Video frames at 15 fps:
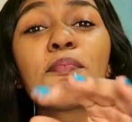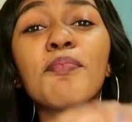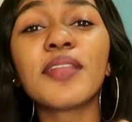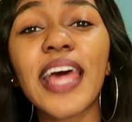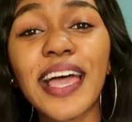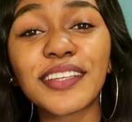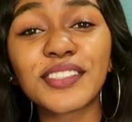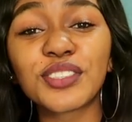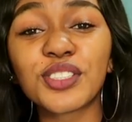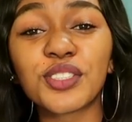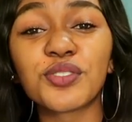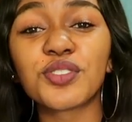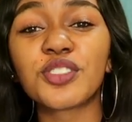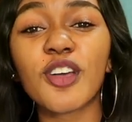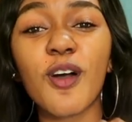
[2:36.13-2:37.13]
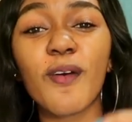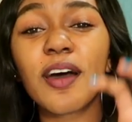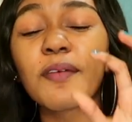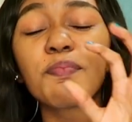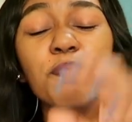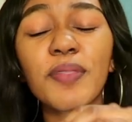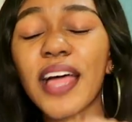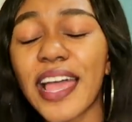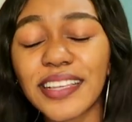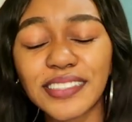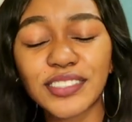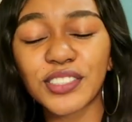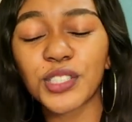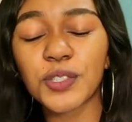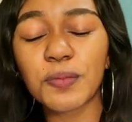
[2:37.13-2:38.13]
Bless you, Zoya.
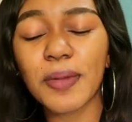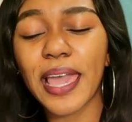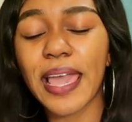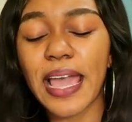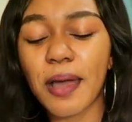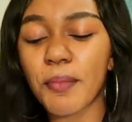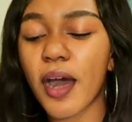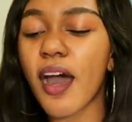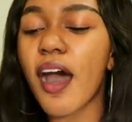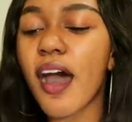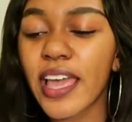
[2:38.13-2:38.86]
Bless you, ma'am.